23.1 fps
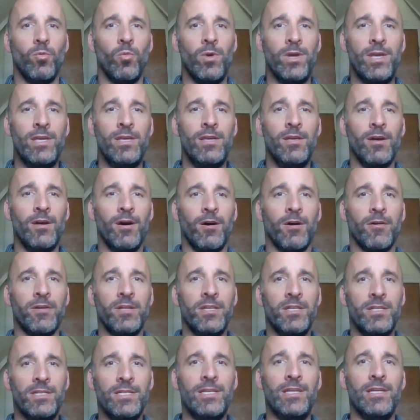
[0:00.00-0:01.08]
We are
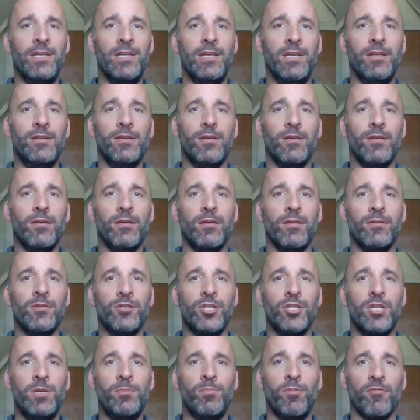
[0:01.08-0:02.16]
indeed the
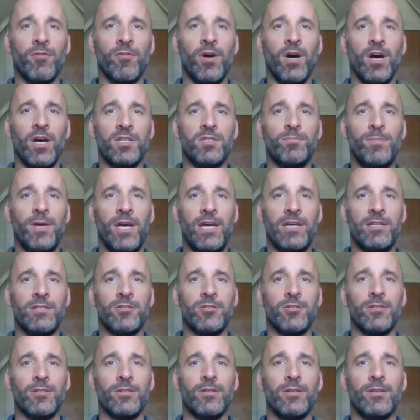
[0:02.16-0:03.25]
sheep of God's
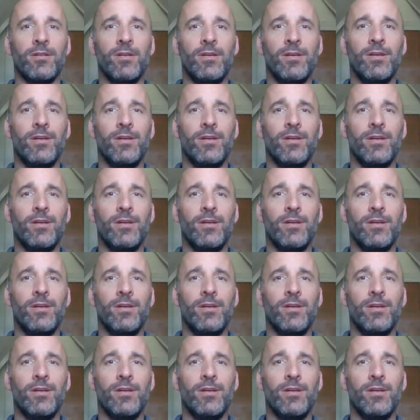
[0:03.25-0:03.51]
pasture.